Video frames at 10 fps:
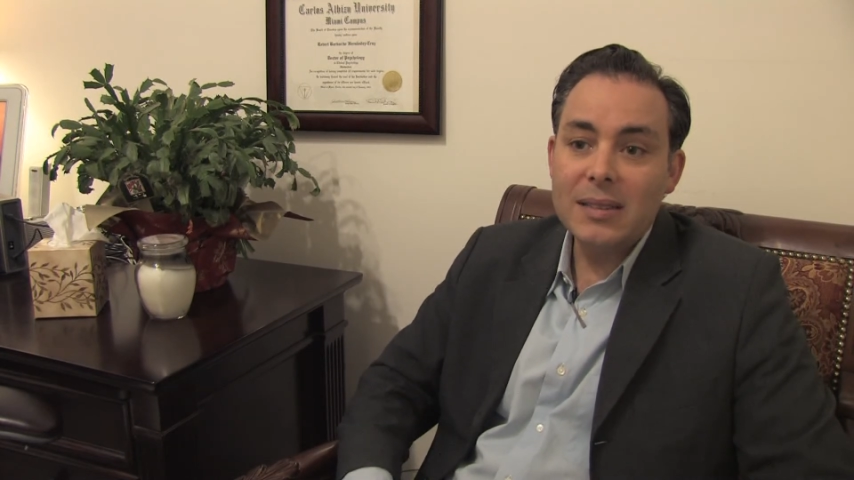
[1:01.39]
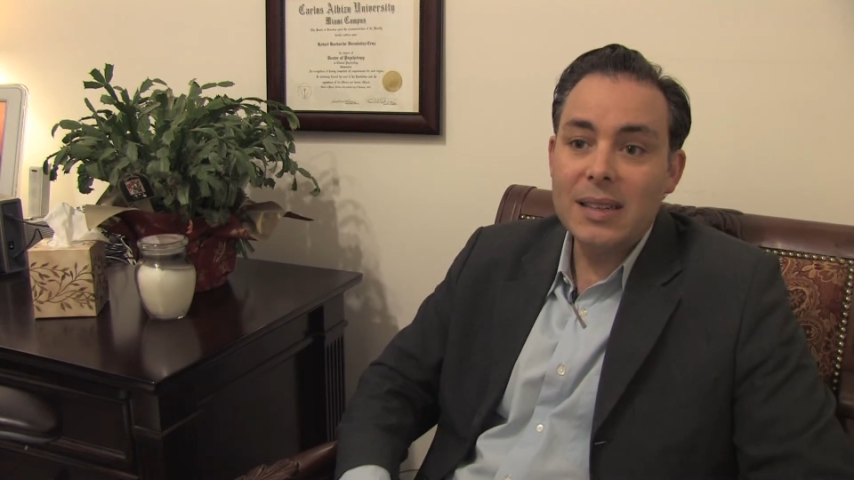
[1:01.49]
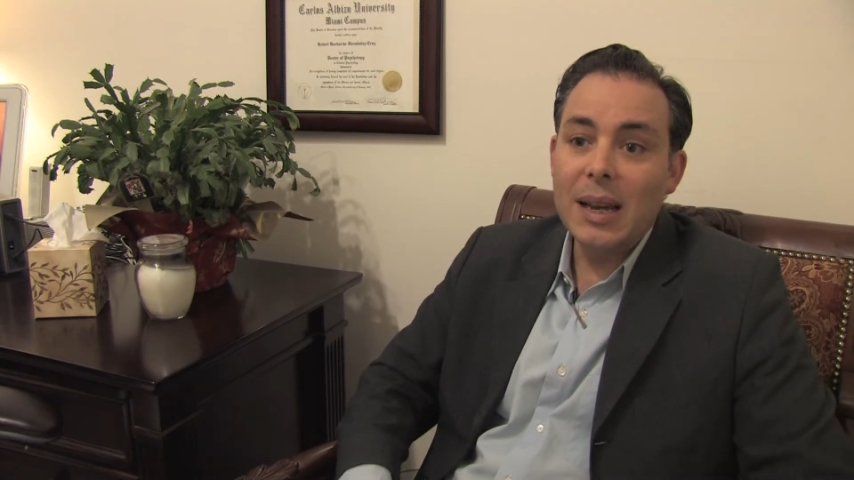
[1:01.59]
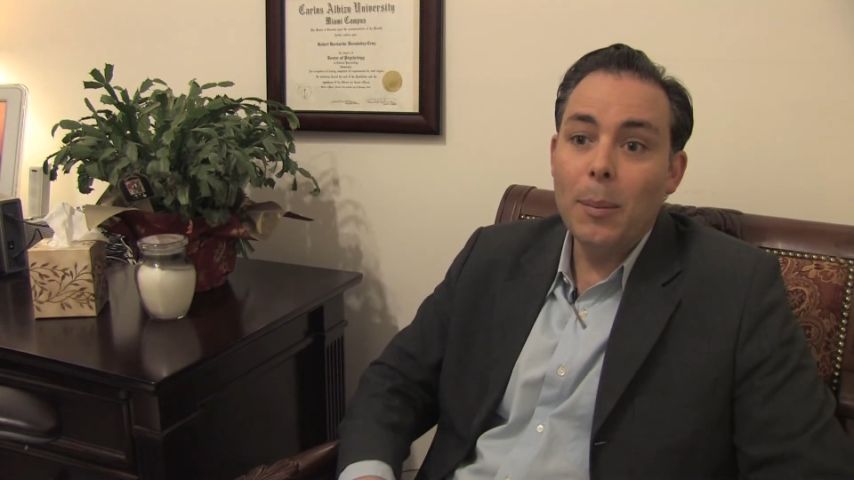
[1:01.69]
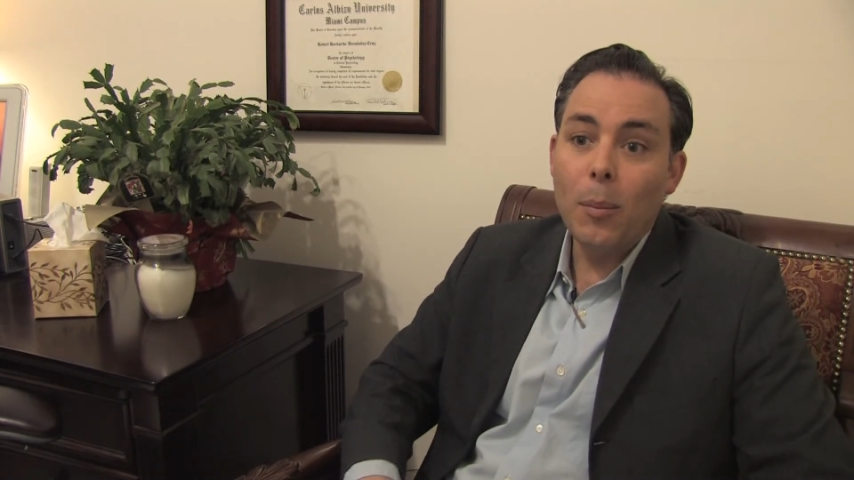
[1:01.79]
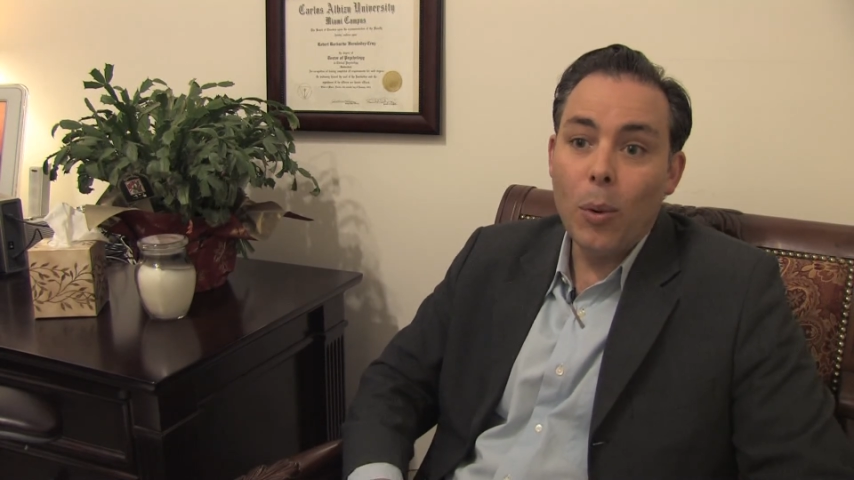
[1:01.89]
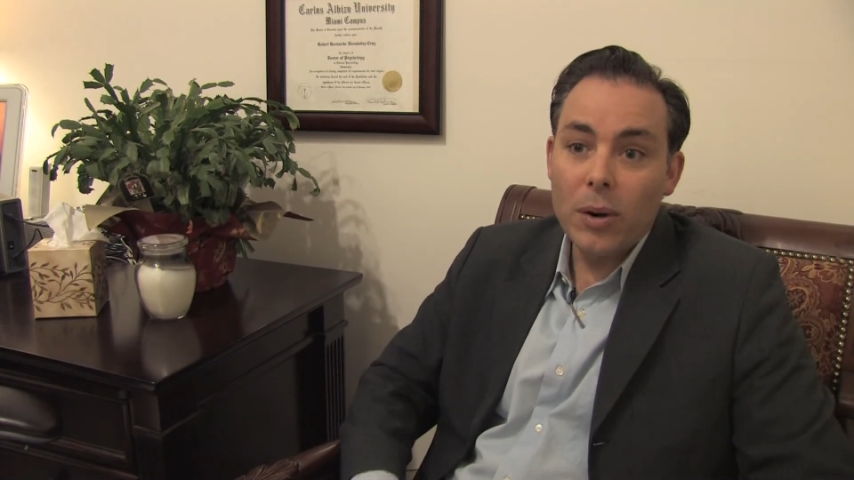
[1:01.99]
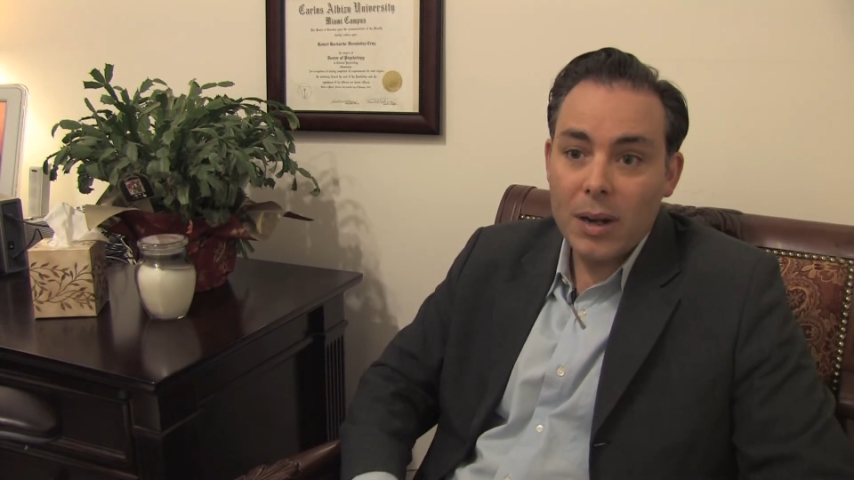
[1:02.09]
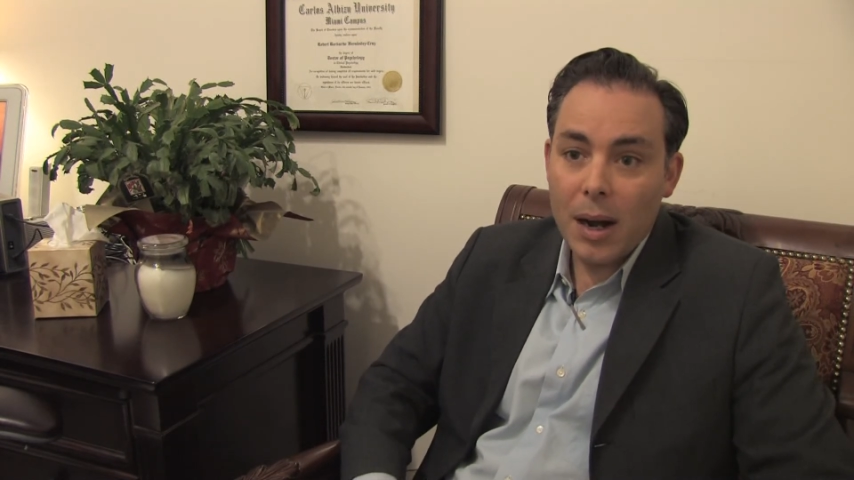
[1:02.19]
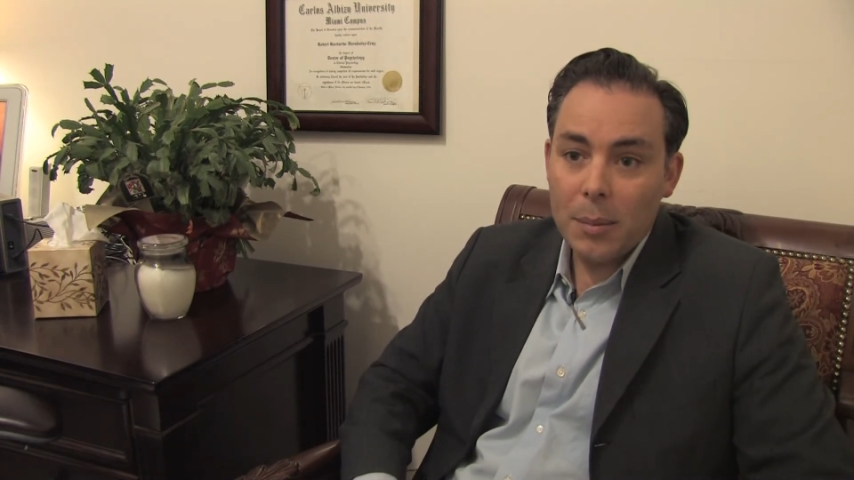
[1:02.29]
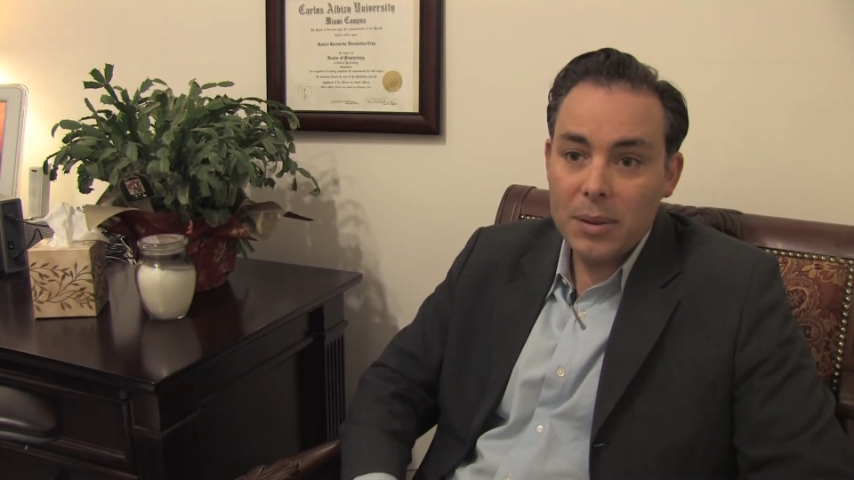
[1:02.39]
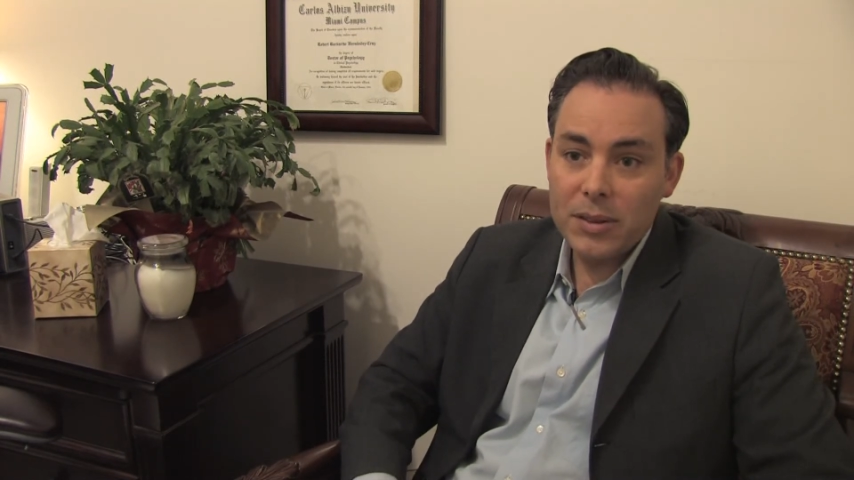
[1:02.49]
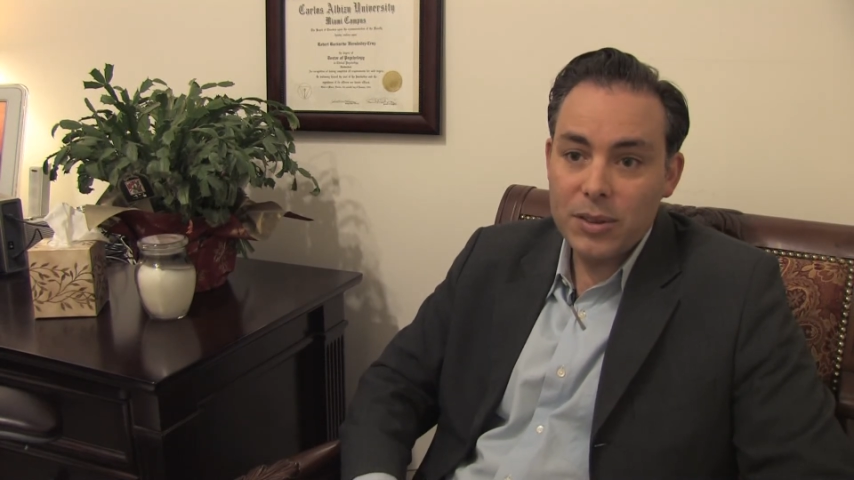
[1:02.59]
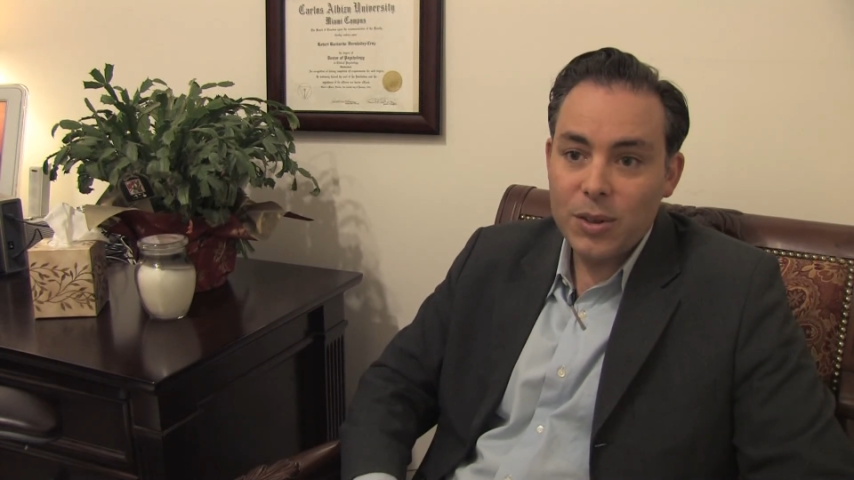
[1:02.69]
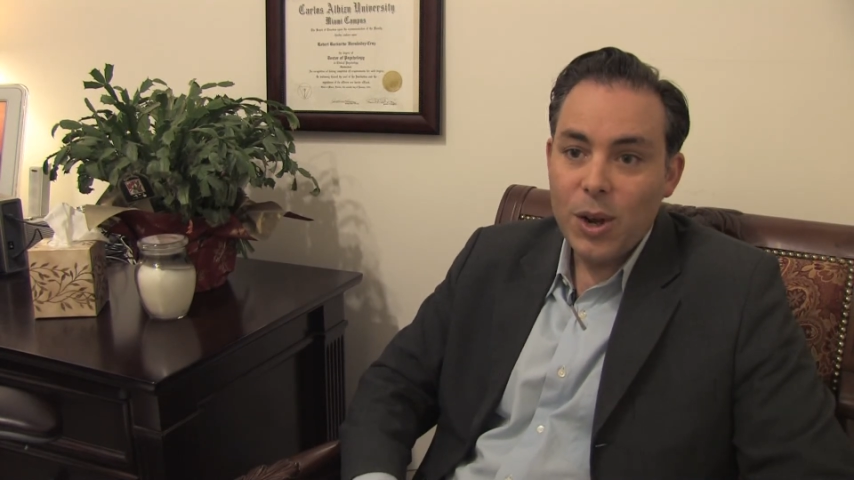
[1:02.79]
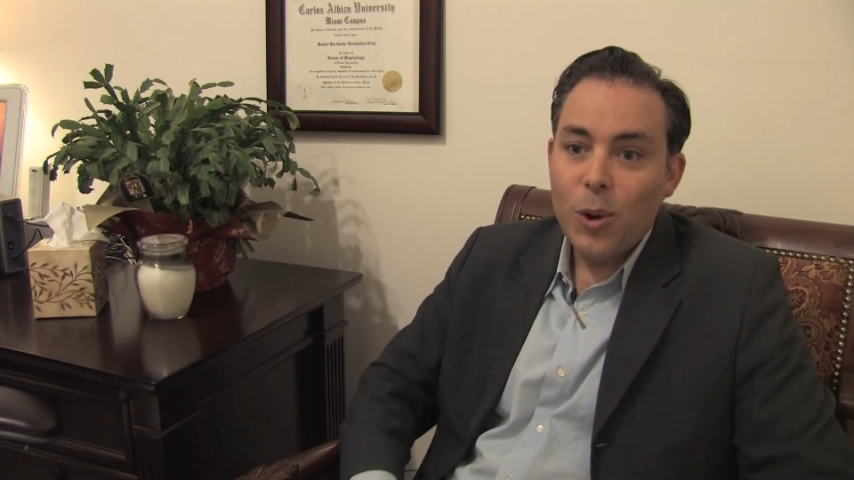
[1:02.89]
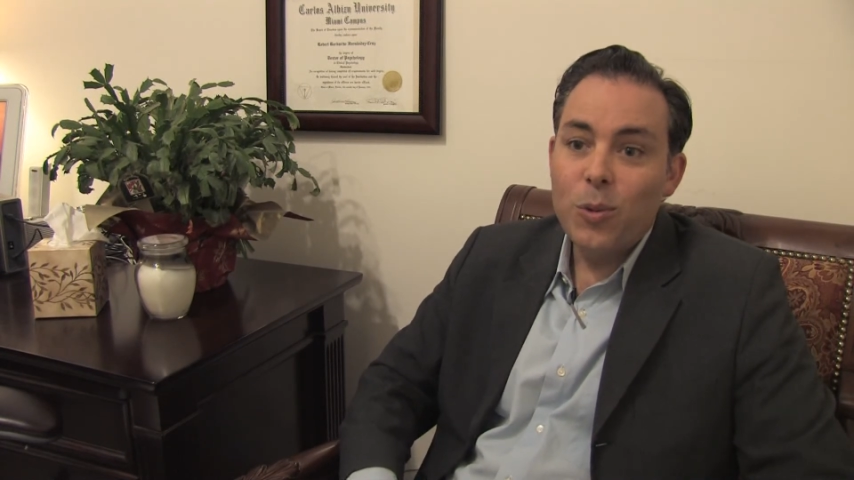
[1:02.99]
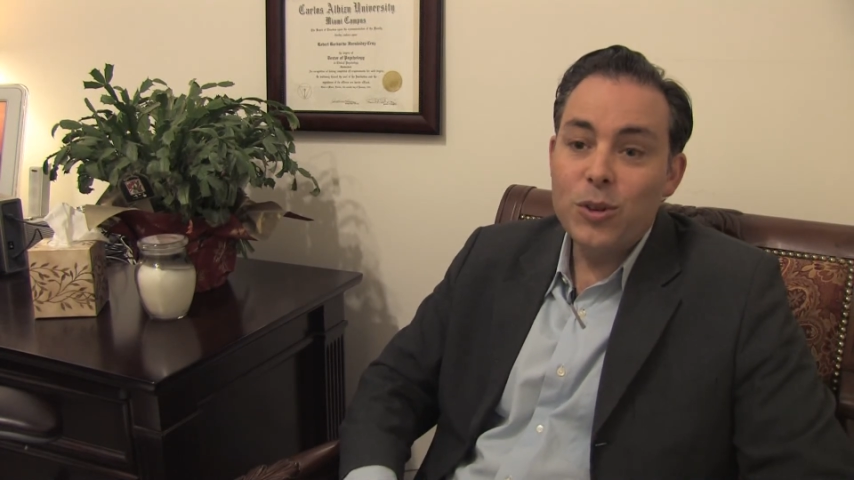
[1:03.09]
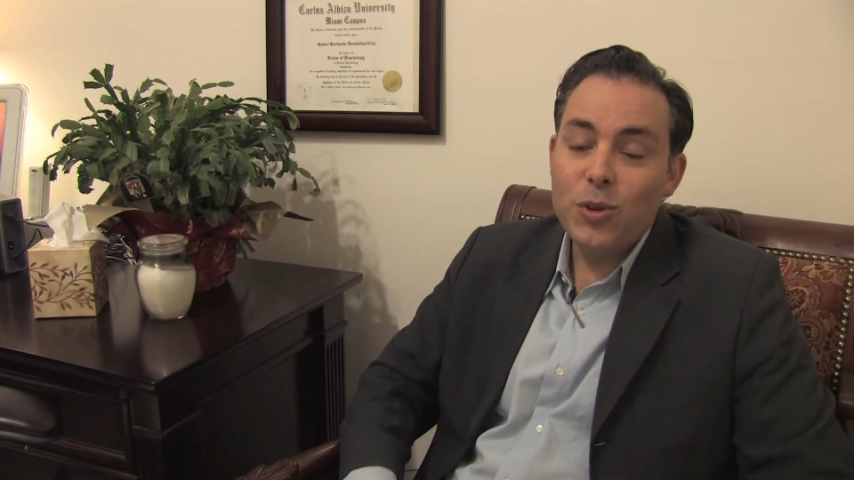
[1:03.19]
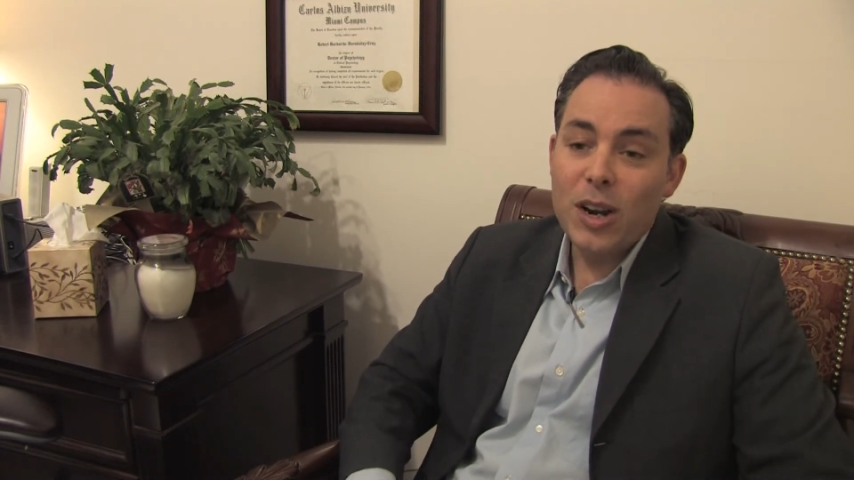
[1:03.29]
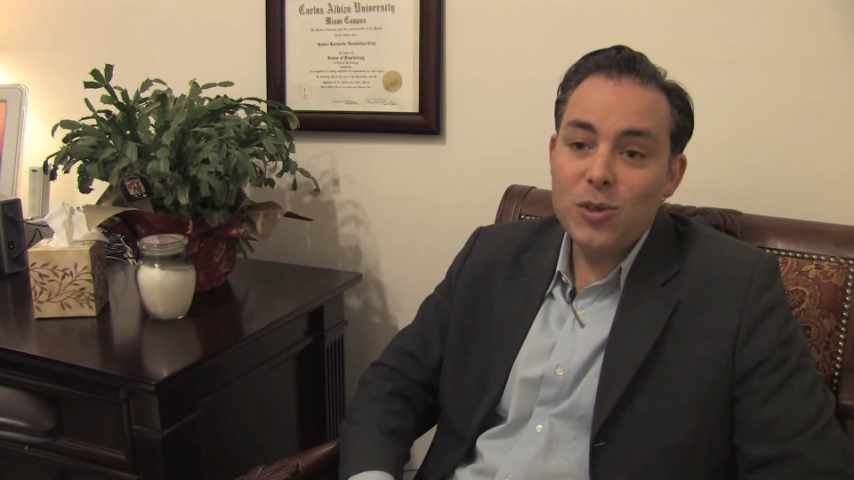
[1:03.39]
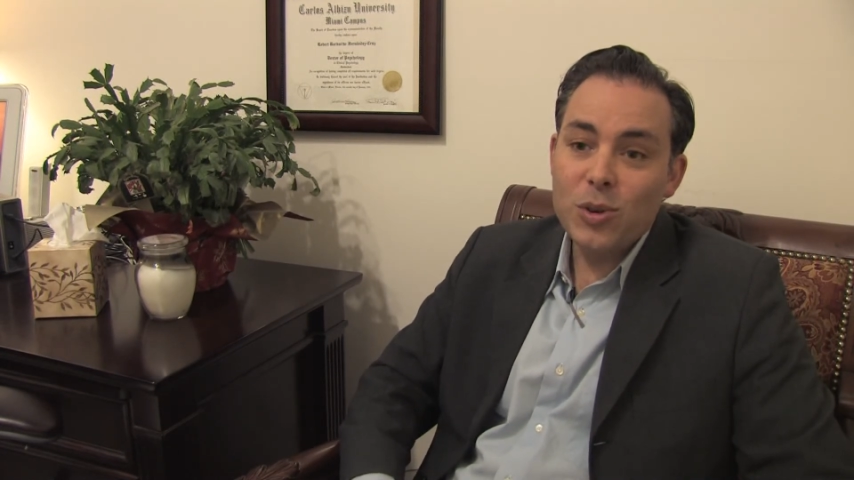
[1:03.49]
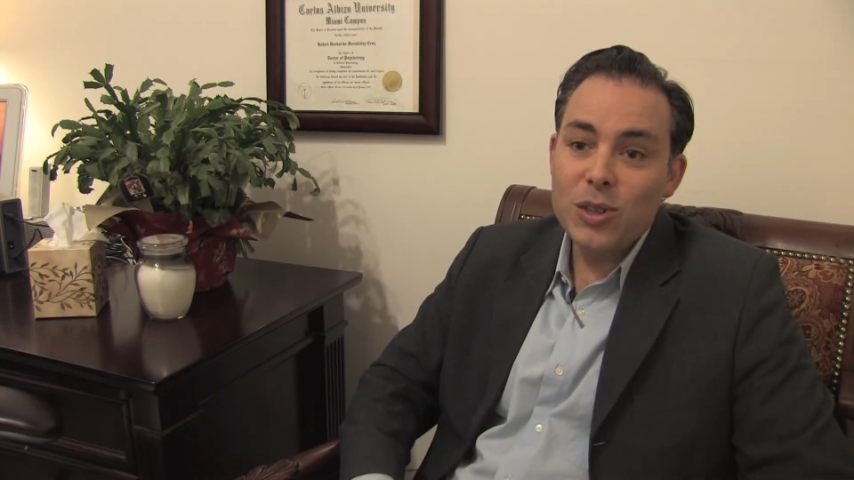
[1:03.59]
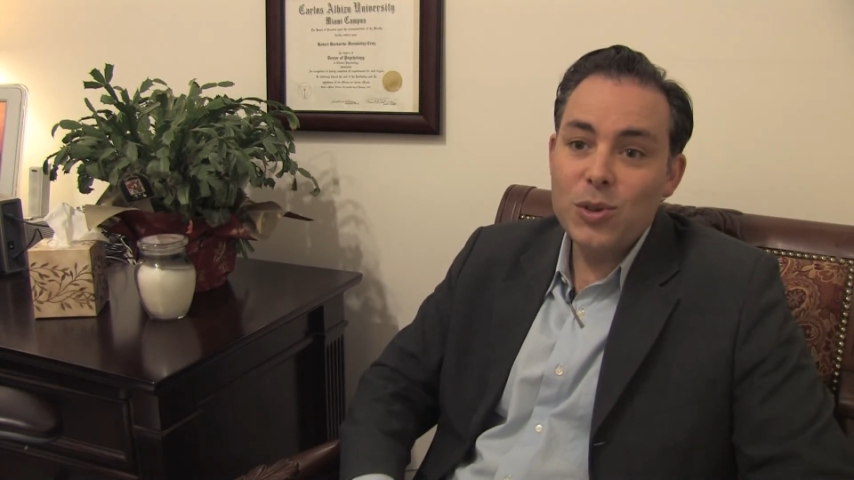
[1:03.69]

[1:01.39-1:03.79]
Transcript: to get more accomplished, what you're actually